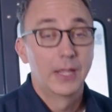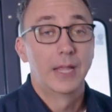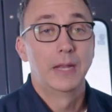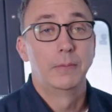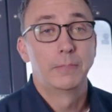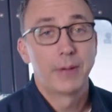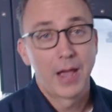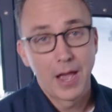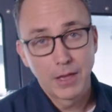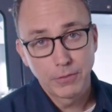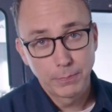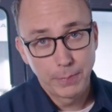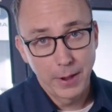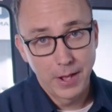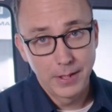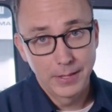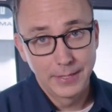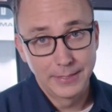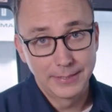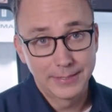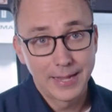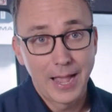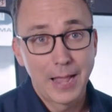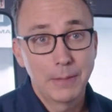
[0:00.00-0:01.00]
In
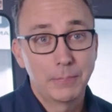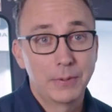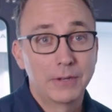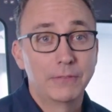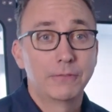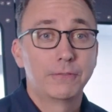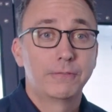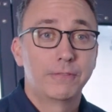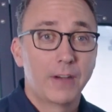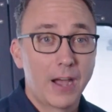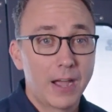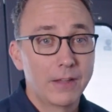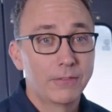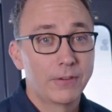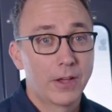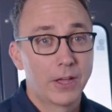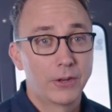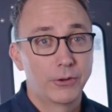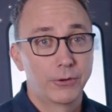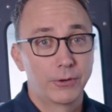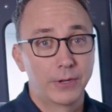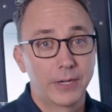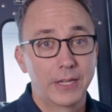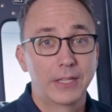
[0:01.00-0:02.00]
PathPilot, type in
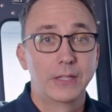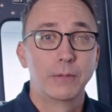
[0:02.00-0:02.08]
500